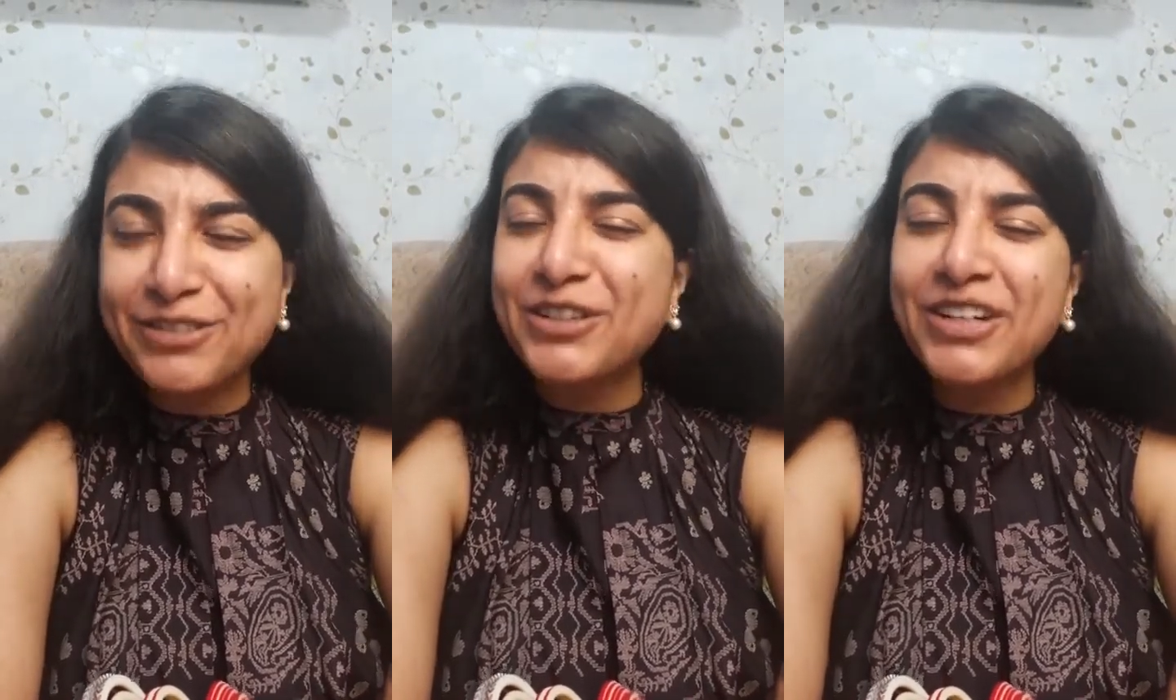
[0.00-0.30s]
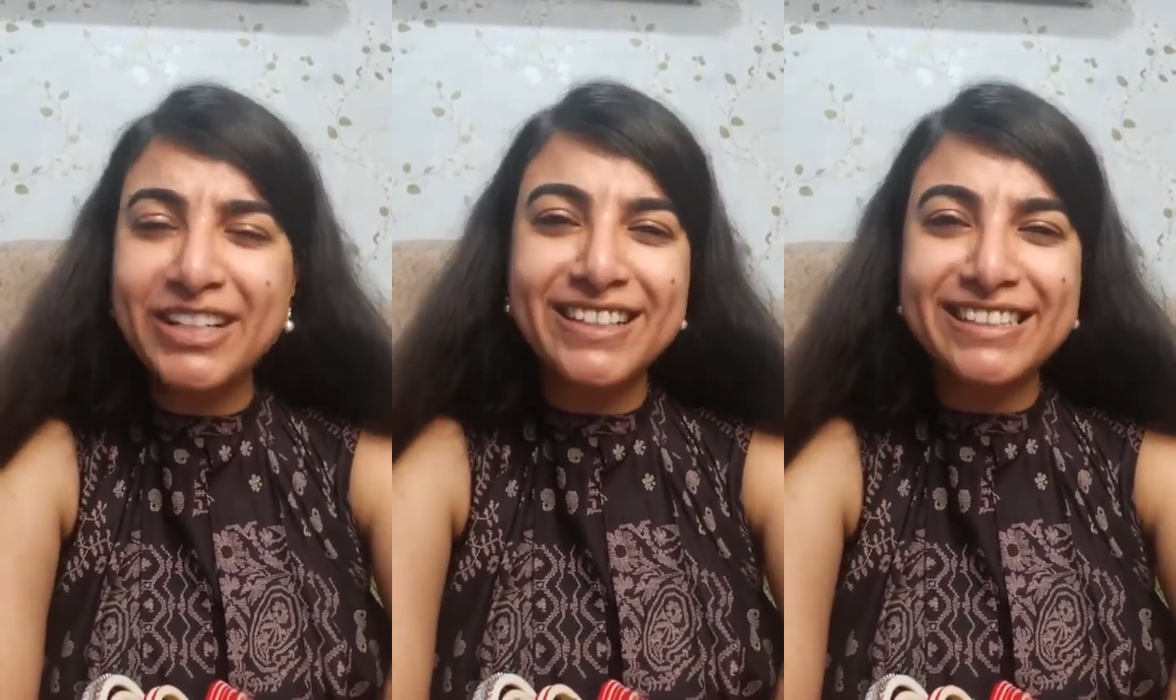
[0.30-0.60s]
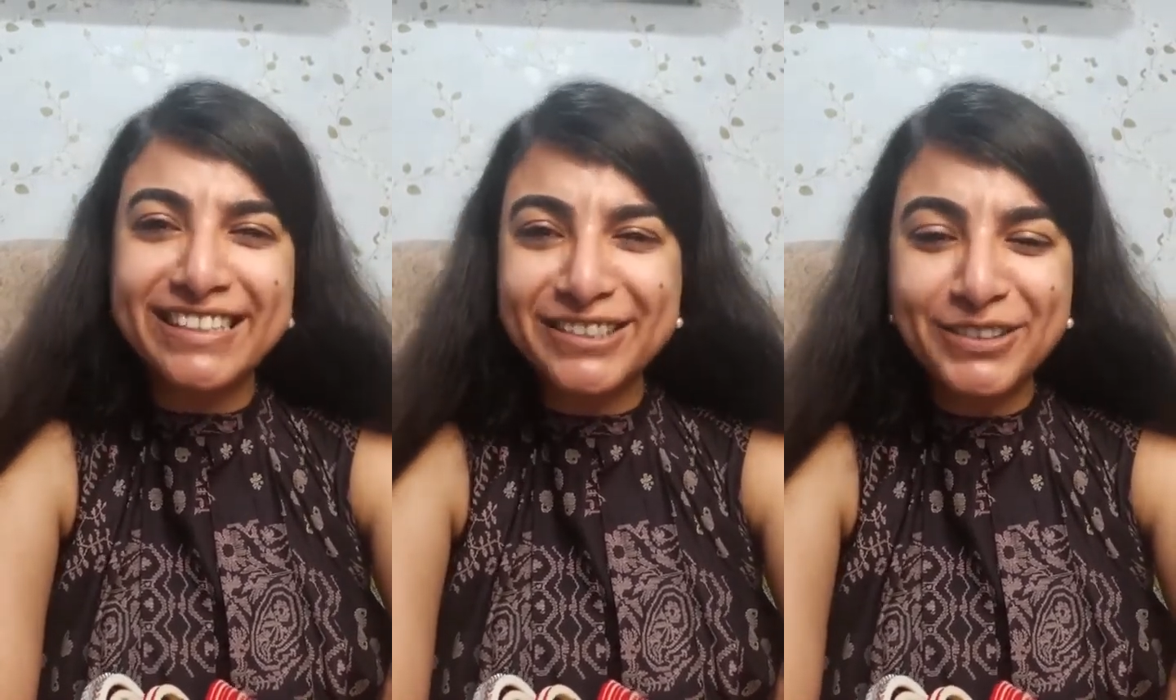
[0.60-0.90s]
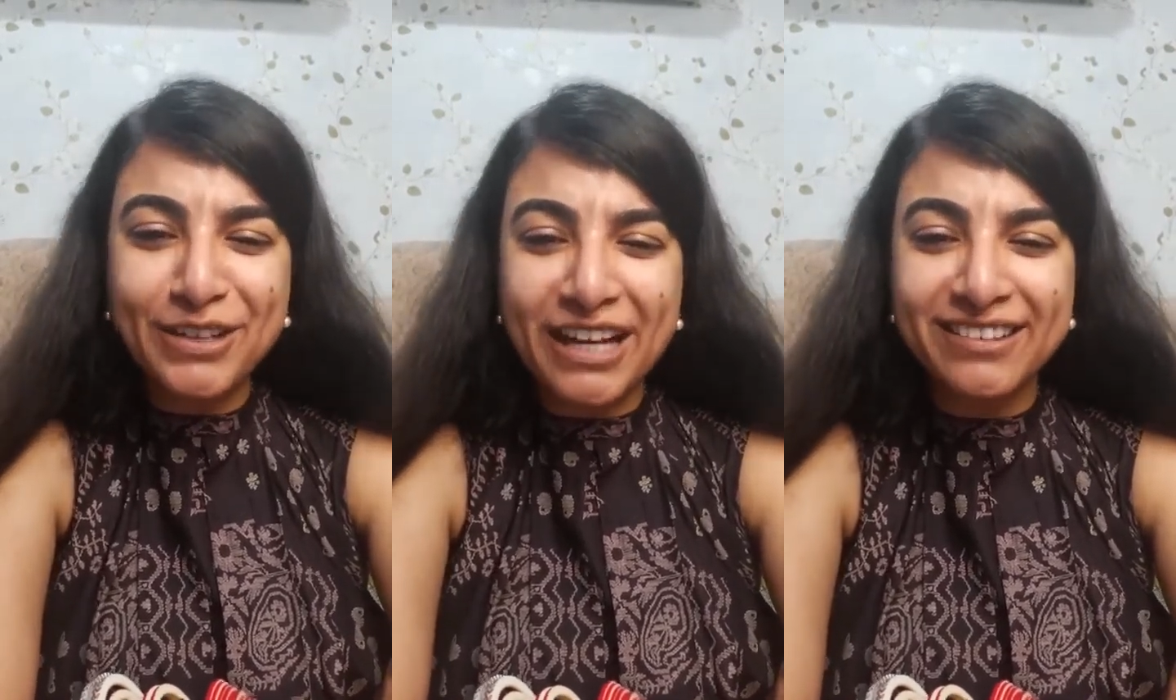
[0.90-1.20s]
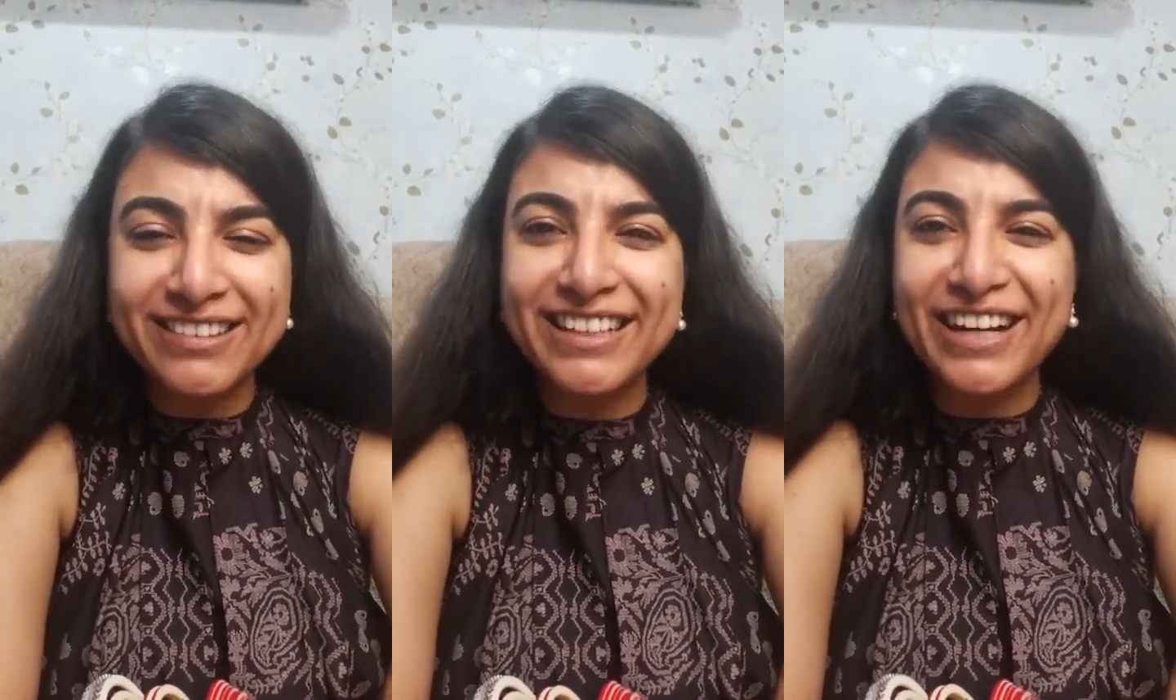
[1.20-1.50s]
So here it is,
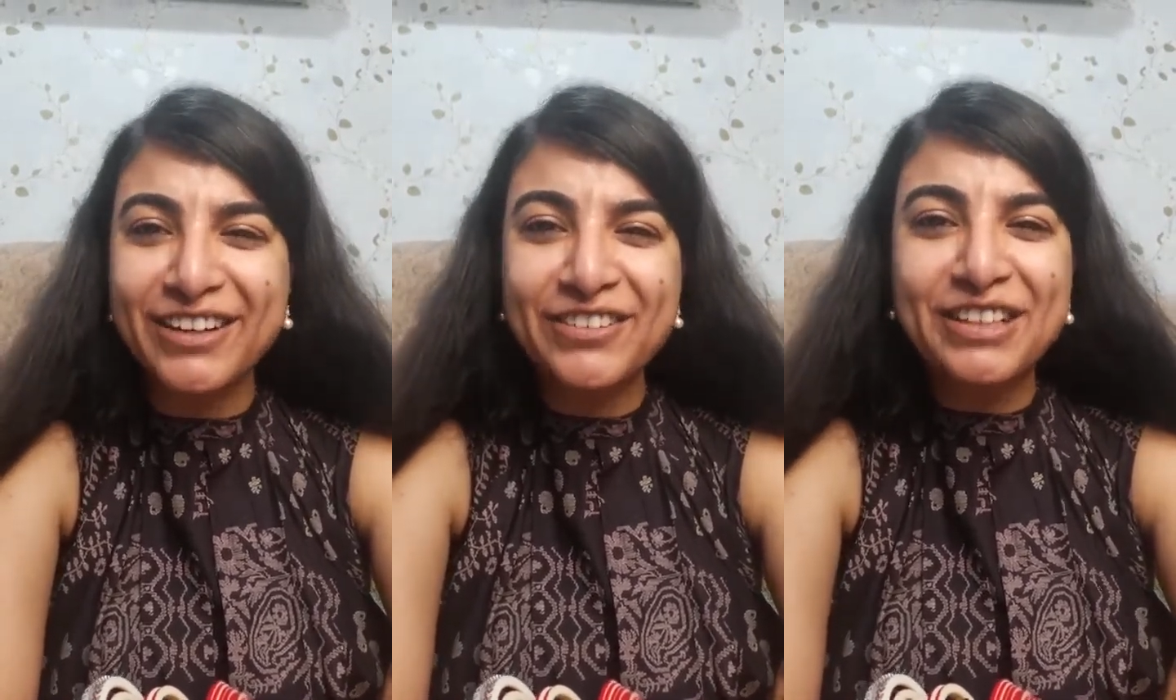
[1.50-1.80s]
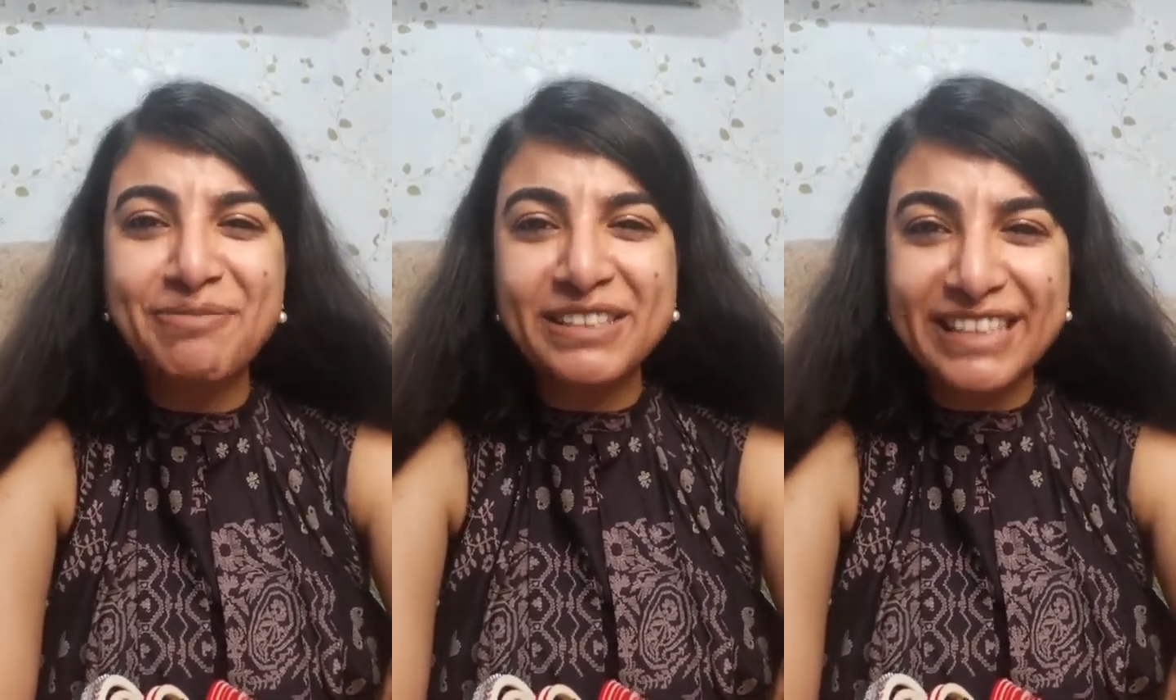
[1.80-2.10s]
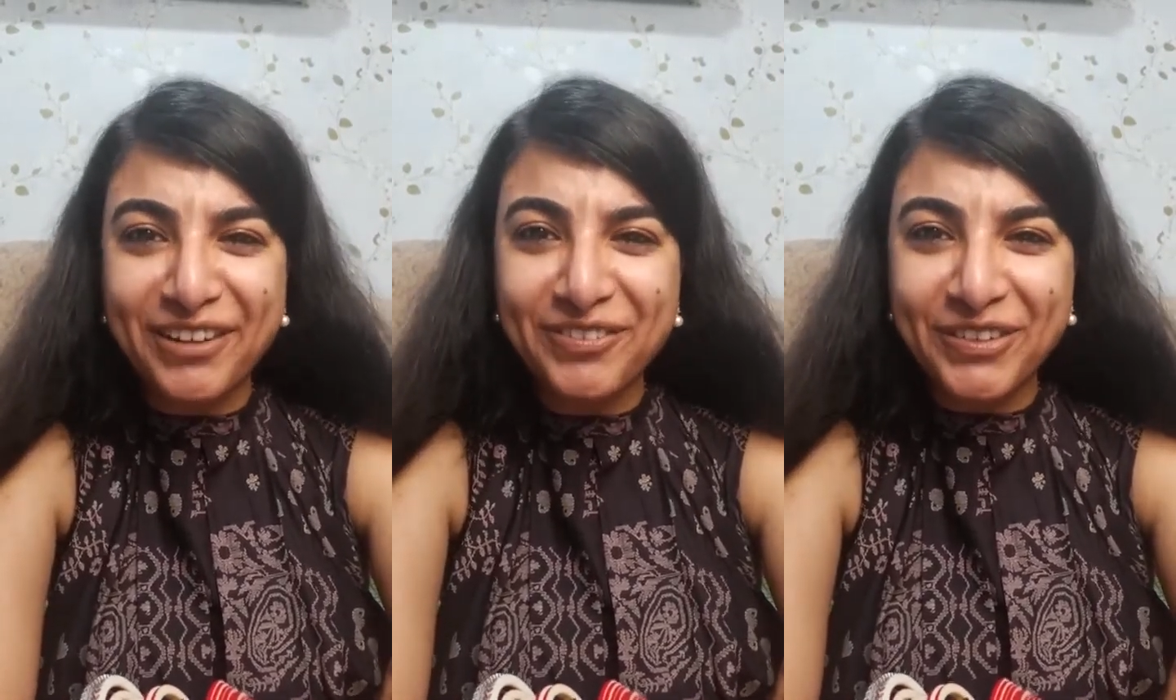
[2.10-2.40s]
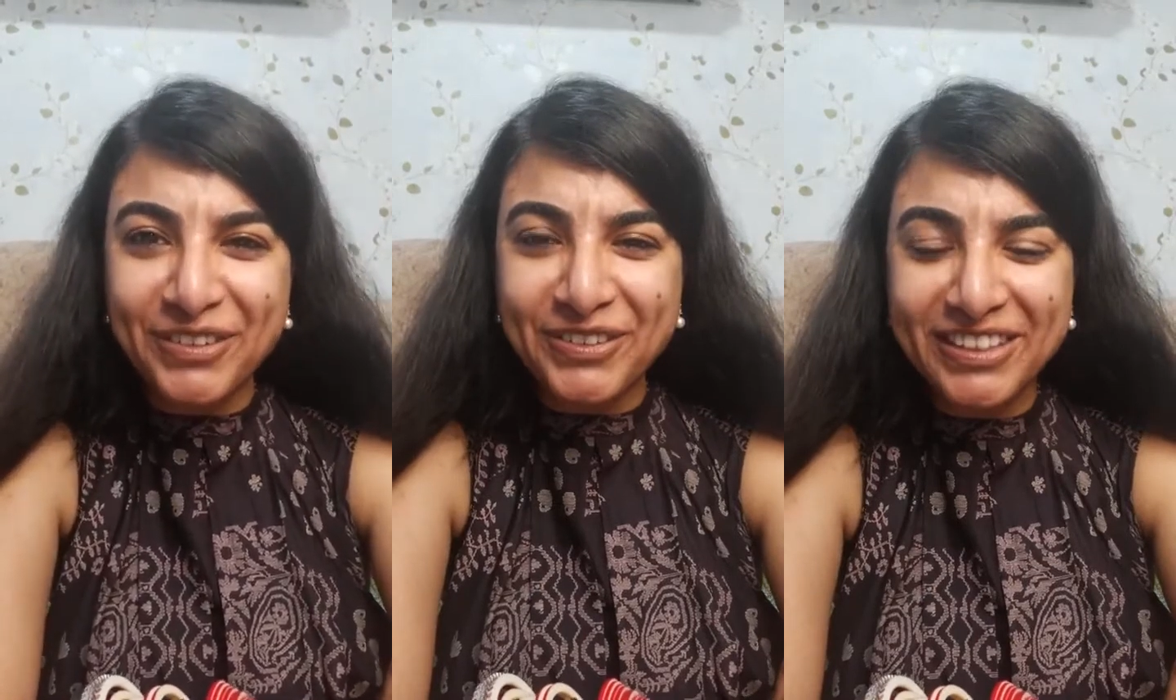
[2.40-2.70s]
Sugan, the 100% for you.